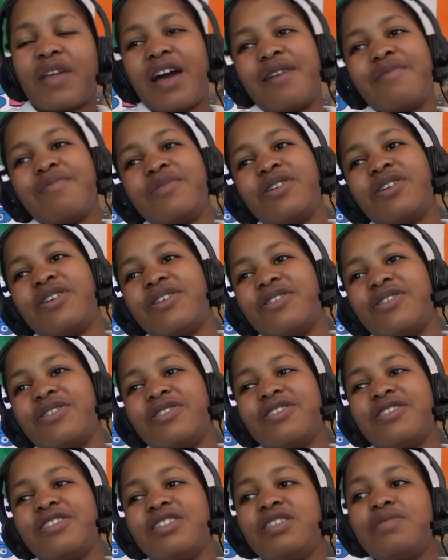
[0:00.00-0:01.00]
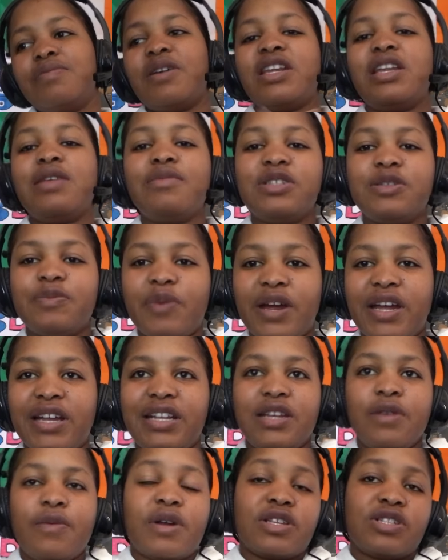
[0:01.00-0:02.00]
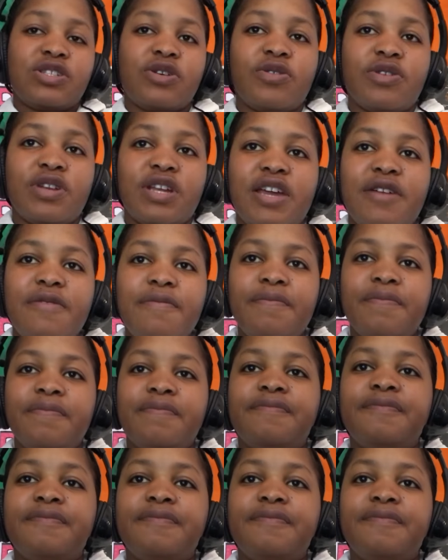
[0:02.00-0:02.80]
I'm good. My name is Bradley. What is your name?